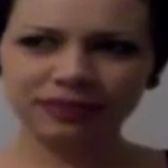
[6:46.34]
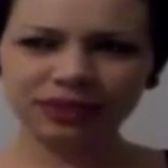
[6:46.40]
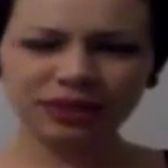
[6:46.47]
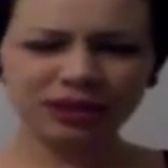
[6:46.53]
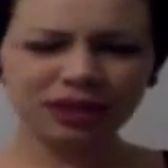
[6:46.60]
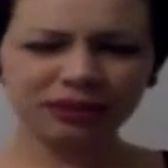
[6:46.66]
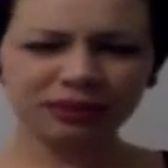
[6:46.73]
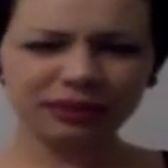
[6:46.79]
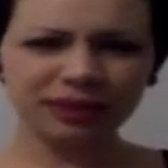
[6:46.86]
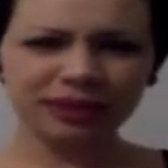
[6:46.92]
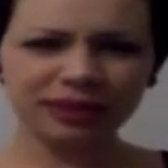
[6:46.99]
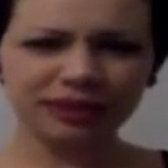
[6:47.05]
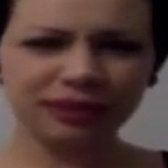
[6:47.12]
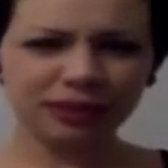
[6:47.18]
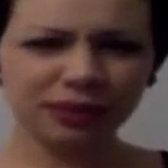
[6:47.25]
There's not
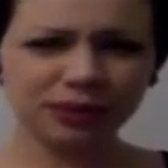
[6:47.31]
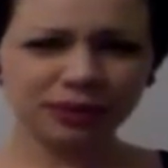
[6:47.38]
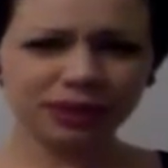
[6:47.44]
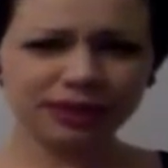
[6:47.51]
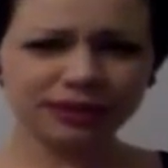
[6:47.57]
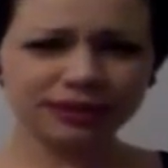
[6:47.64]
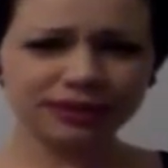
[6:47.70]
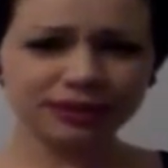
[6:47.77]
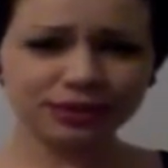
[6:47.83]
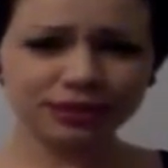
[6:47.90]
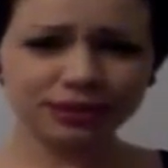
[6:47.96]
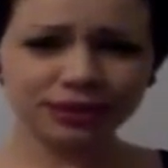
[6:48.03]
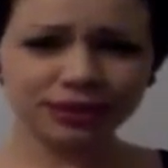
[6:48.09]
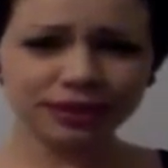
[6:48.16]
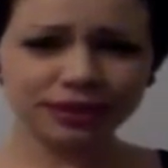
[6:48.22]
really a whole lot that's
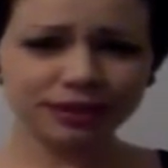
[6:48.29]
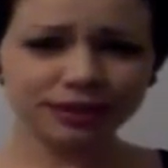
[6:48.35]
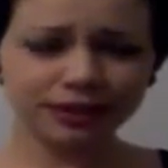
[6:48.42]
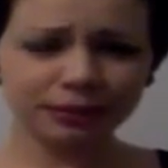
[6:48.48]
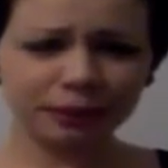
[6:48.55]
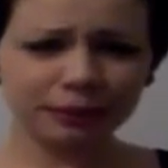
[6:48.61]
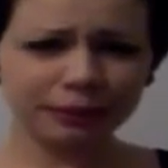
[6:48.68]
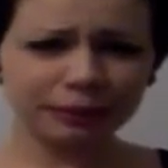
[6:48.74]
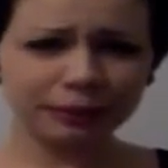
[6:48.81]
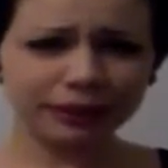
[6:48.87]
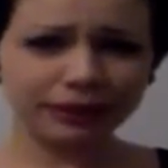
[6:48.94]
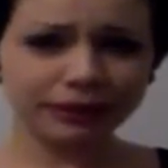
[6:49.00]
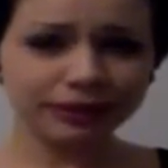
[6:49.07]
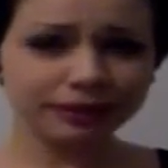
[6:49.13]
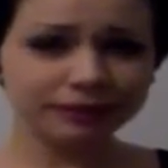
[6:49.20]
interesting about my
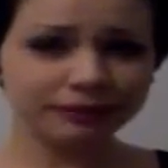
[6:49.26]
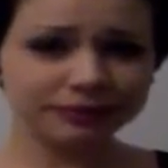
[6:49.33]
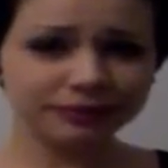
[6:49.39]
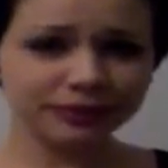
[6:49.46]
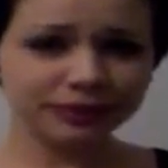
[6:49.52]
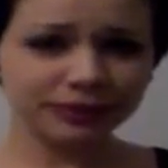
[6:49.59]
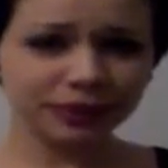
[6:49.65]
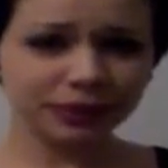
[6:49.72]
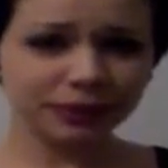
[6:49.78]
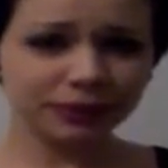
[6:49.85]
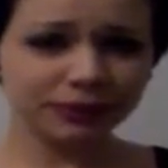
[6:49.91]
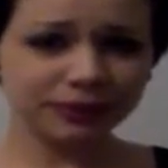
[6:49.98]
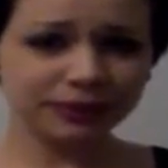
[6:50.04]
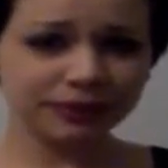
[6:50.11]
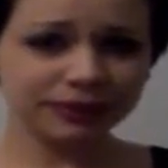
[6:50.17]
body,
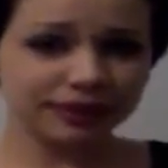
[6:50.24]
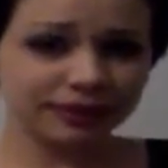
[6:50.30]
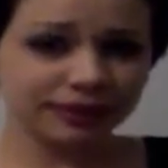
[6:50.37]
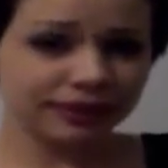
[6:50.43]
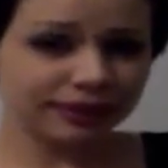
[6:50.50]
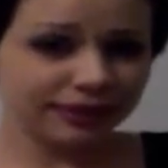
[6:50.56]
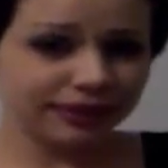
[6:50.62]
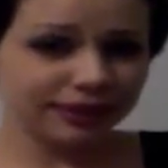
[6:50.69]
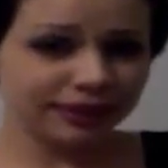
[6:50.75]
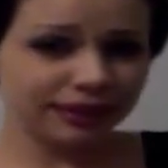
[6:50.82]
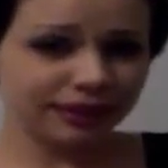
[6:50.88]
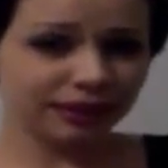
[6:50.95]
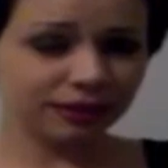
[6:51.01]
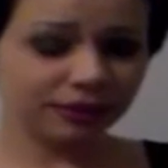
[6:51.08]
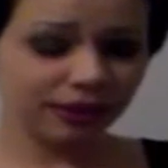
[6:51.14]
so,
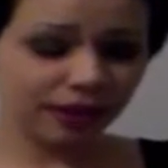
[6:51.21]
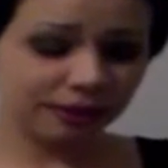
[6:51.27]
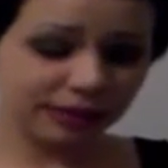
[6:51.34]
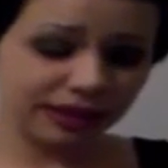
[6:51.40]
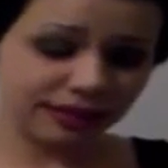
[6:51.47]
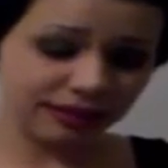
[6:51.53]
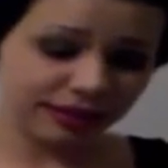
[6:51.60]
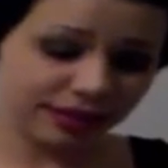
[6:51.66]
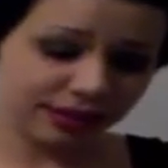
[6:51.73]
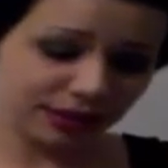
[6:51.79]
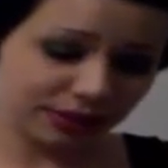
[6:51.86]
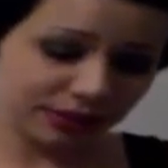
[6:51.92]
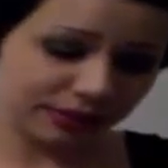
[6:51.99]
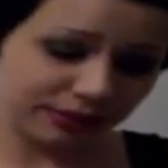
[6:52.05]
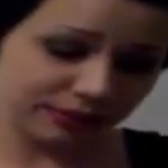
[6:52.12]
you know, I mean, unless
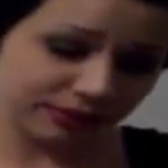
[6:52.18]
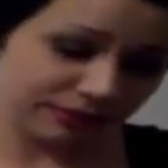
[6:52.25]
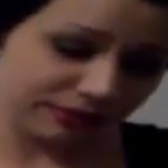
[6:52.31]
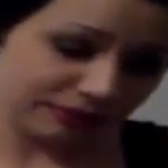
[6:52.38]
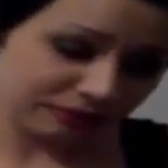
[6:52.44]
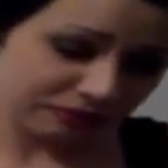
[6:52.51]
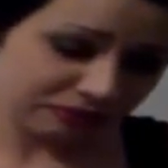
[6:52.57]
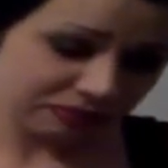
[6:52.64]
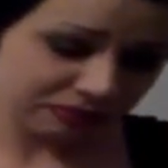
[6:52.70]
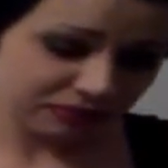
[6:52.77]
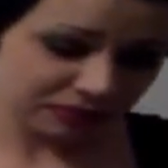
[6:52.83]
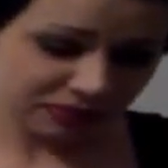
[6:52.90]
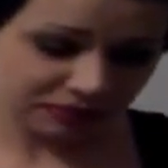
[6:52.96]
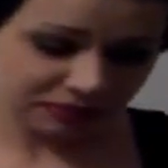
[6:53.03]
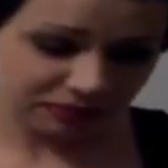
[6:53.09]
you
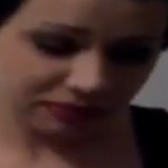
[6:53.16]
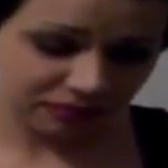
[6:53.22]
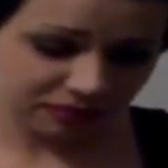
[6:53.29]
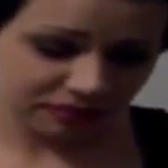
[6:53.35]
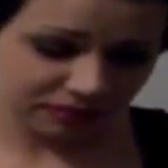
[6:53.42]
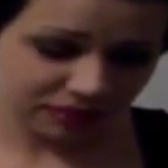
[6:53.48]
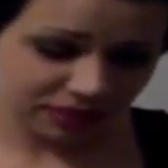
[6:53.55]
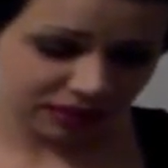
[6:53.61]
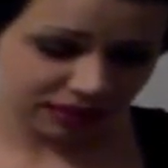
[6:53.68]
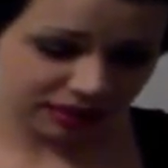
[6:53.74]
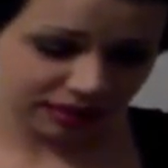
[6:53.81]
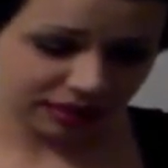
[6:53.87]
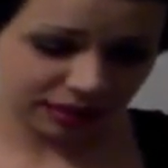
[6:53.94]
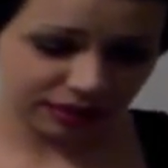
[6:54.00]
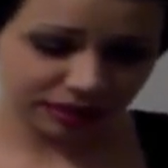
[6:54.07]

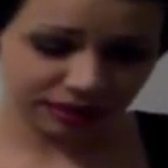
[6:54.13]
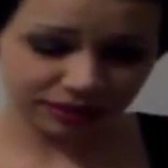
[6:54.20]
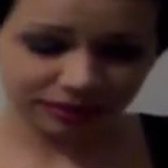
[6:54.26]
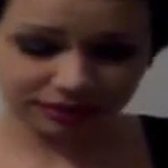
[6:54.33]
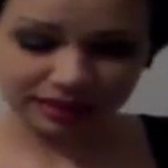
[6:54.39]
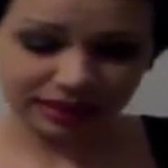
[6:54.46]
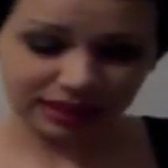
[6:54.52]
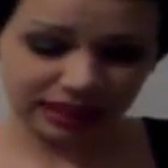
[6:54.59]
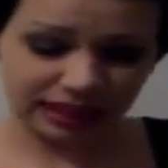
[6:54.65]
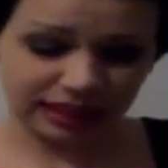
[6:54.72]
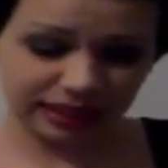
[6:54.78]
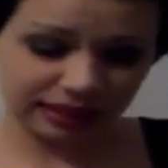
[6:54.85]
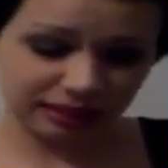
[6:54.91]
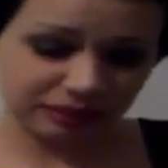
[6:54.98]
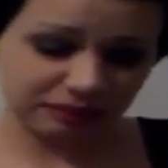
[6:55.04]
consider
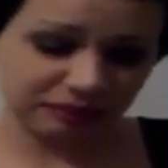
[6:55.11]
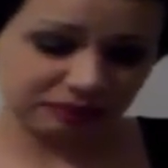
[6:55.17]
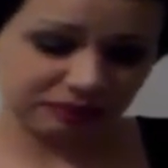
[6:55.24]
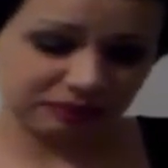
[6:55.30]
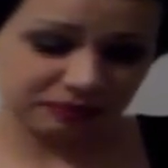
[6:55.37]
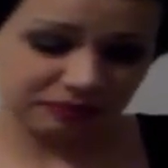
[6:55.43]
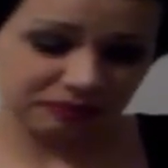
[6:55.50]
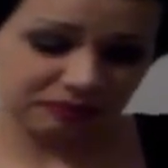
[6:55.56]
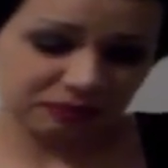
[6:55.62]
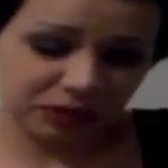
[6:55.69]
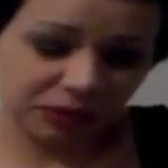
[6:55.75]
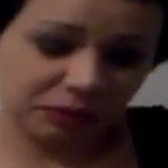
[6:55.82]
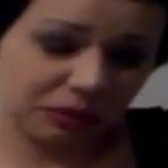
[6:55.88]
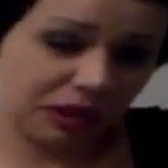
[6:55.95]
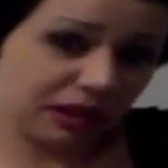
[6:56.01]
eating
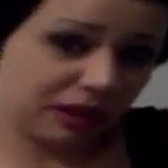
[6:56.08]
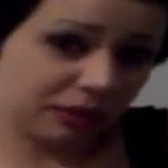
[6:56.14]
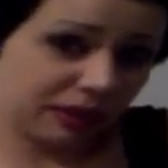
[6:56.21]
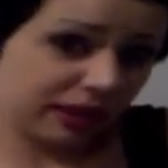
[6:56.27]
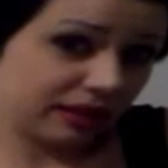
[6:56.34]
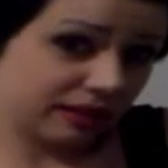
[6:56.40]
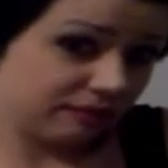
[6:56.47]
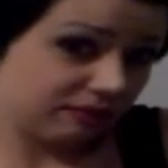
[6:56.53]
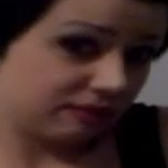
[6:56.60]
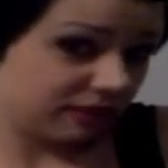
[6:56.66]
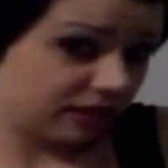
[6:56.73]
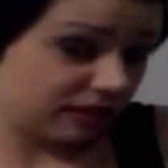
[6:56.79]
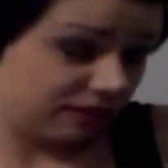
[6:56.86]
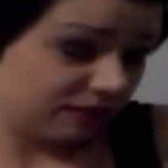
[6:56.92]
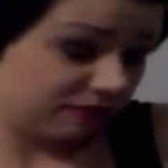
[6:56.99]
your body weight
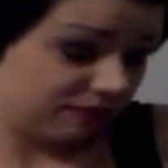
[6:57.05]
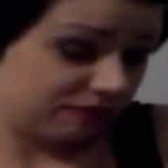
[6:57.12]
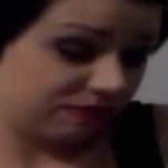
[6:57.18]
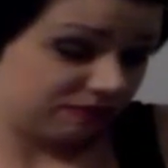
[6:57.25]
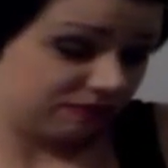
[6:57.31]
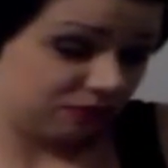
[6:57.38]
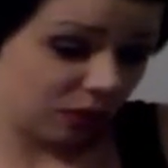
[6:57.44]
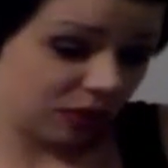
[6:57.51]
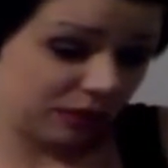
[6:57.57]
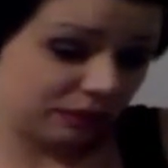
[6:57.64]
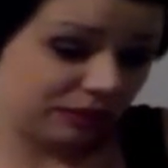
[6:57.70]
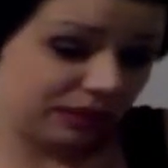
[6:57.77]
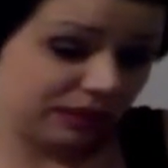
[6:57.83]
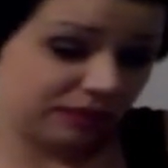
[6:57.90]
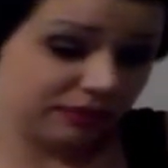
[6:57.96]
it's
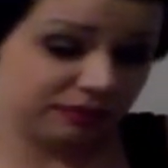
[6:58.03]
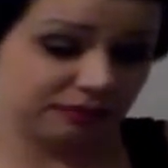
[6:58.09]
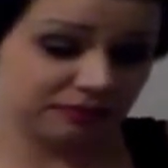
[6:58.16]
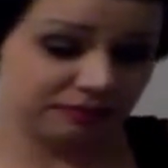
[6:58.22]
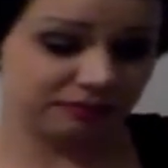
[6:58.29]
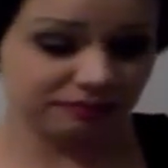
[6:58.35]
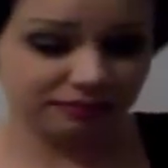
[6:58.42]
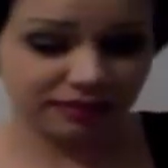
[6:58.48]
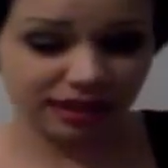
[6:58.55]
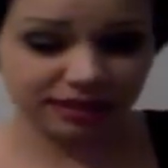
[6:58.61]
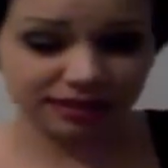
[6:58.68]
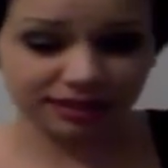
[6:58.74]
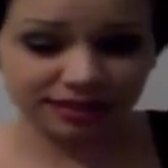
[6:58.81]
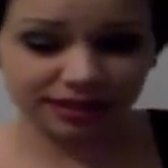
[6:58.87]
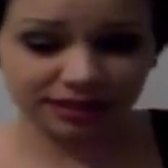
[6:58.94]
one meal.
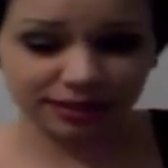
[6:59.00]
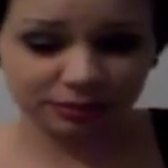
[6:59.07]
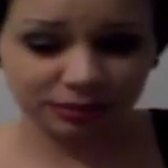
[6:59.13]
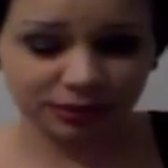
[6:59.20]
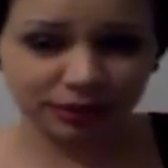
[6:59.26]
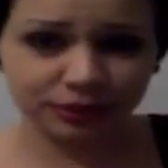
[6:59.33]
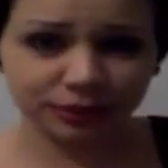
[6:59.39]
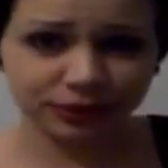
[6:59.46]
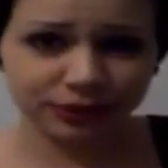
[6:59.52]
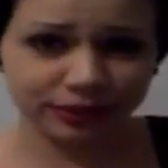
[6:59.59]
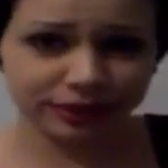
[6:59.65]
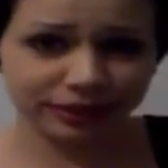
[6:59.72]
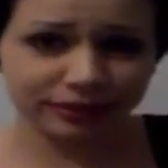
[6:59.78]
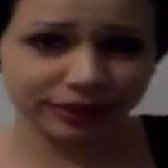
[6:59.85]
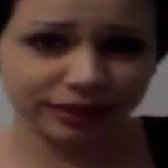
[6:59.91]
That's that's a pretty cool
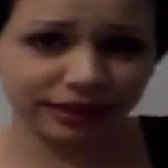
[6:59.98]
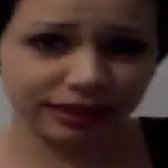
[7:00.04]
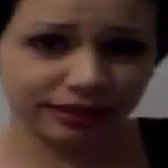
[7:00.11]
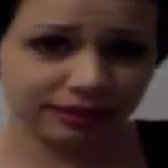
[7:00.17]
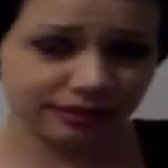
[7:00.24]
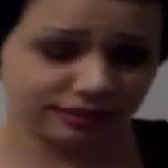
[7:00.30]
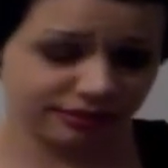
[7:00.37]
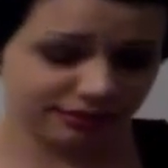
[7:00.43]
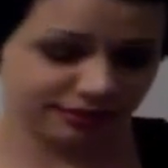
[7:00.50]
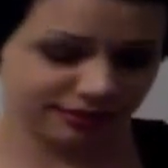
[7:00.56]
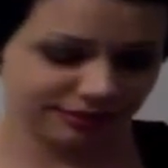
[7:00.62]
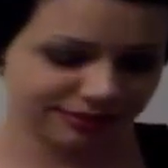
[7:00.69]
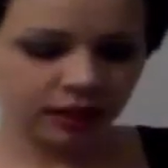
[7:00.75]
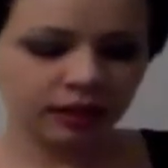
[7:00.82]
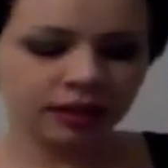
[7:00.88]
trick, right?
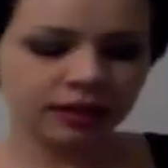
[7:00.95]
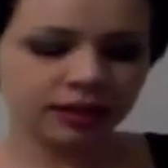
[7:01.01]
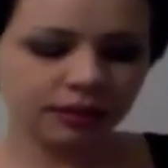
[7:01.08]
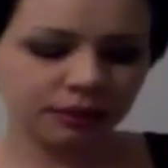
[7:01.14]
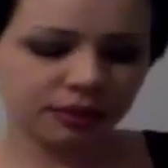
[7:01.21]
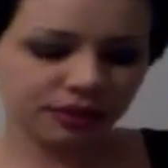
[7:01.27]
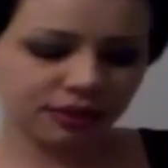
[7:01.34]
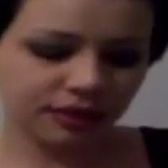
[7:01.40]
Number